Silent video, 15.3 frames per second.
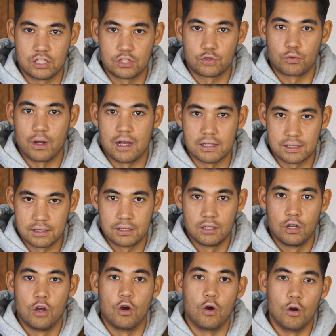stress
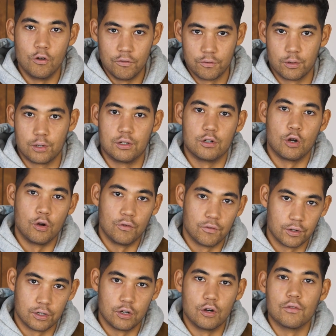over and
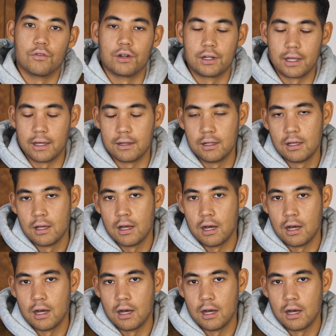over and over again.